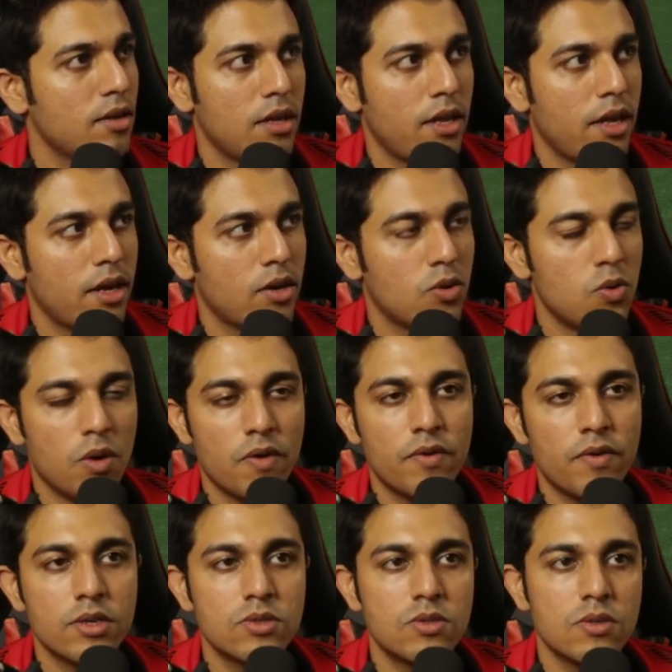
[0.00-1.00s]
like whoever
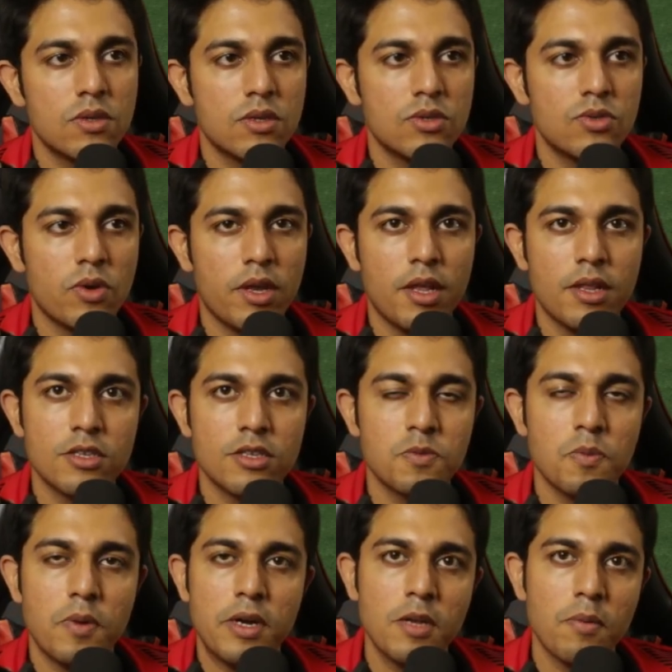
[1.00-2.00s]
is joining this
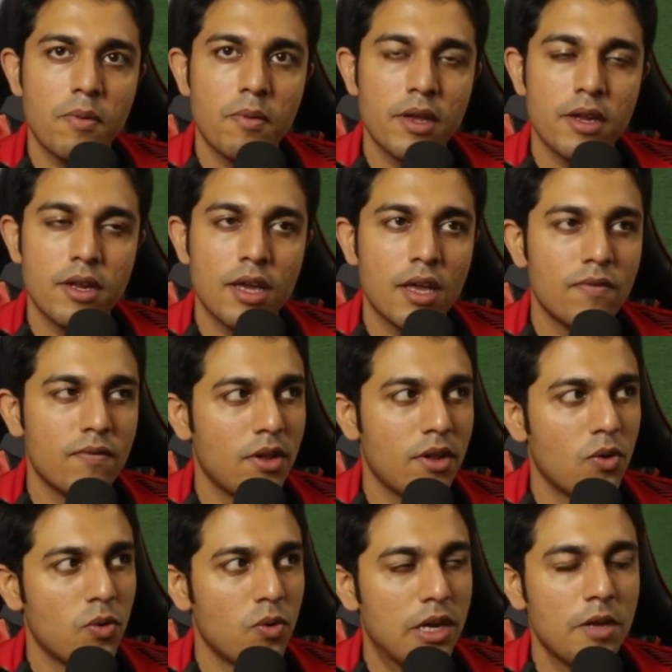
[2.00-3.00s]
multiplayer game will
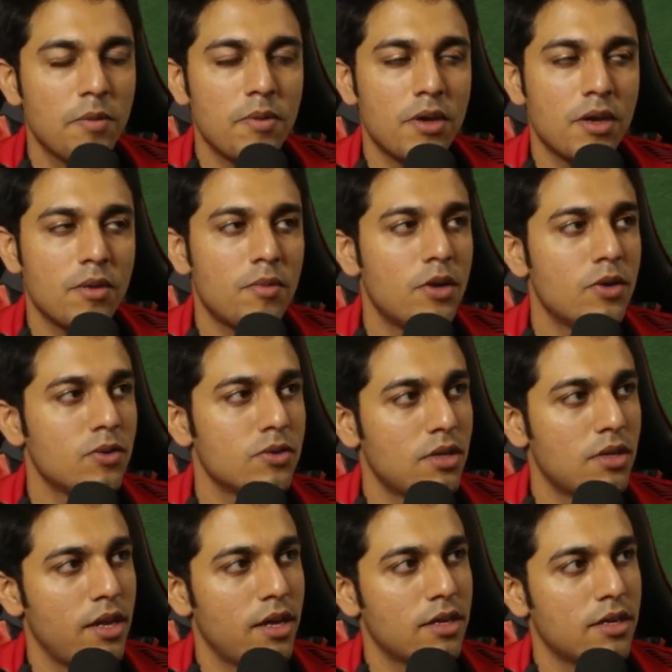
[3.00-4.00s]
only be able to
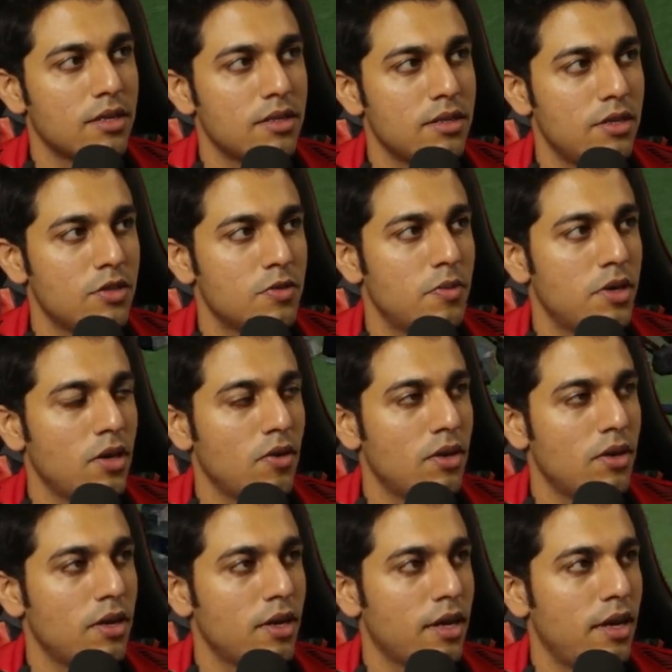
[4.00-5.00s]
select this
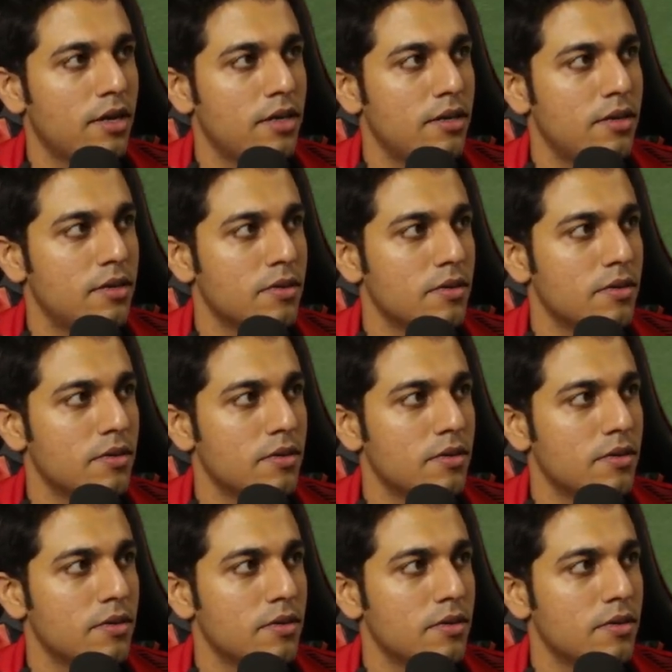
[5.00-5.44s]
particular character.